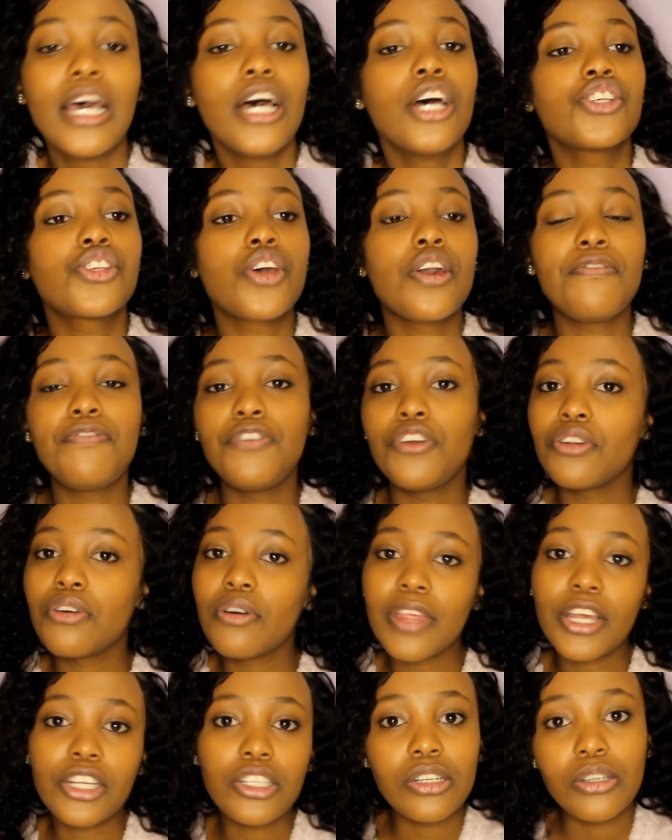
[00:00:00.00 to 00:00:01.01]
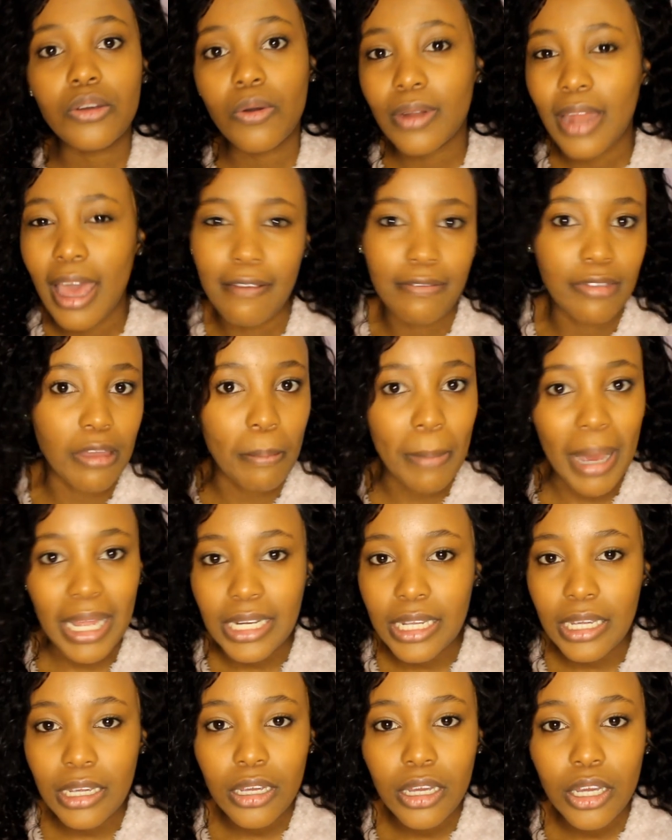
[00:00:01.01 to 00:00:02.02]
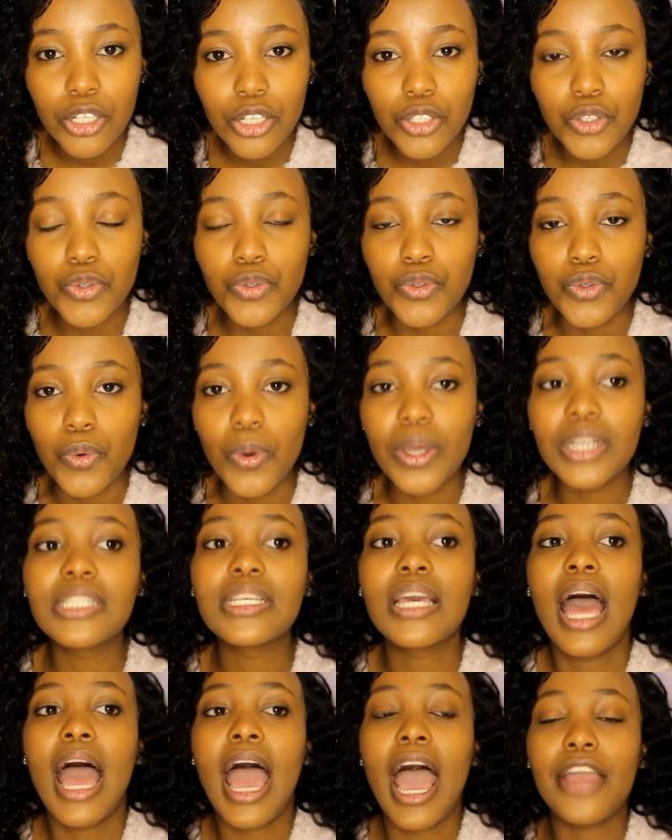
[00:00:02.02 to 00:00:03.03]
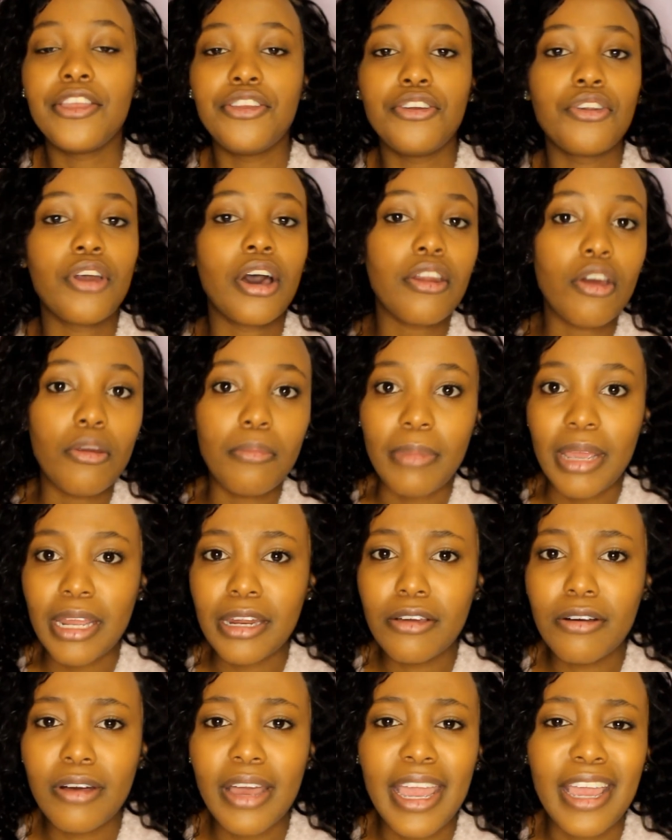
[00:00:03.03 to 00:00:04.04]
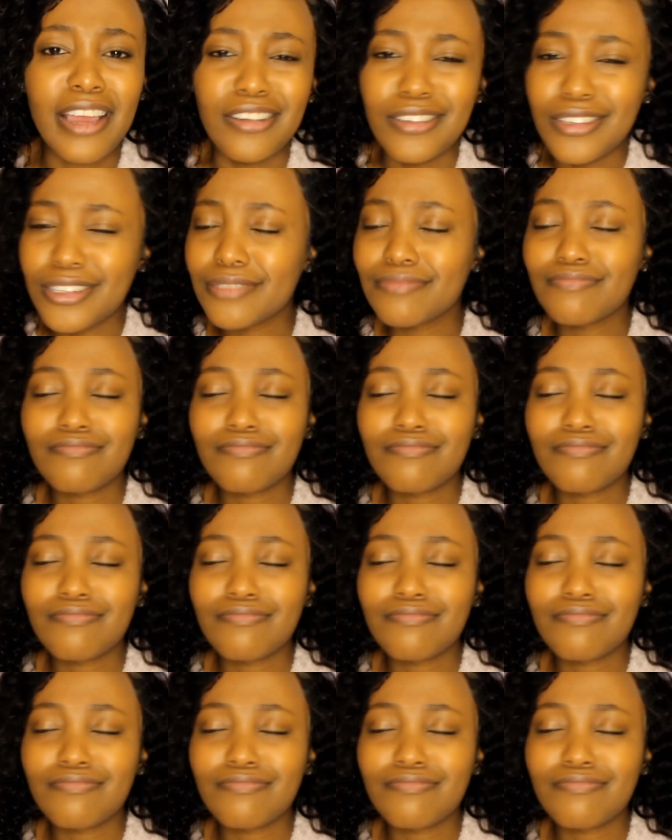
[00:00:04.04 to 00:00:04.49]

So if you know that you don't have the money to do it, and you're not on medical aid,